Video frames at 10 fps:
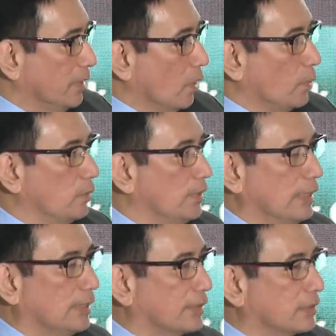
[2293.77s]
We
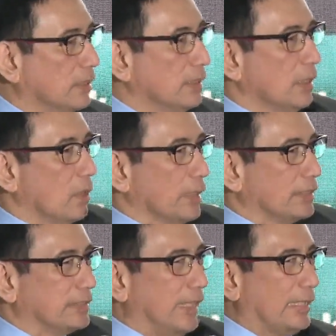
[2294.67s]
will not,
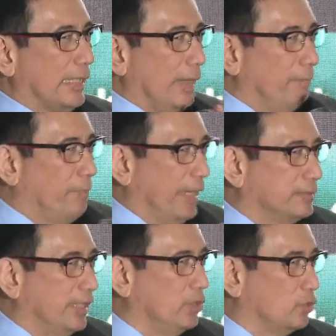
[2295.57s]
it's like
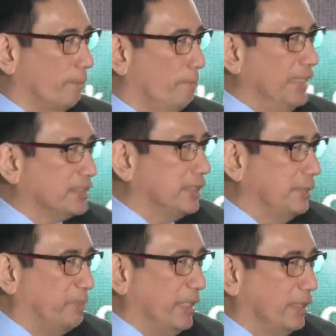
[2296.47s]
embedding your
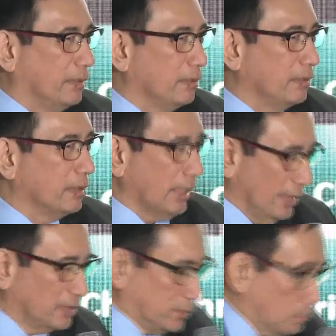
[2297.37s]
BCP
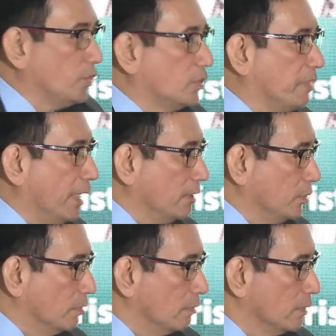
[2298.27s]
into your
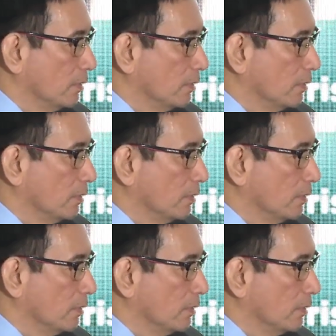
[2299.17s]
BAU.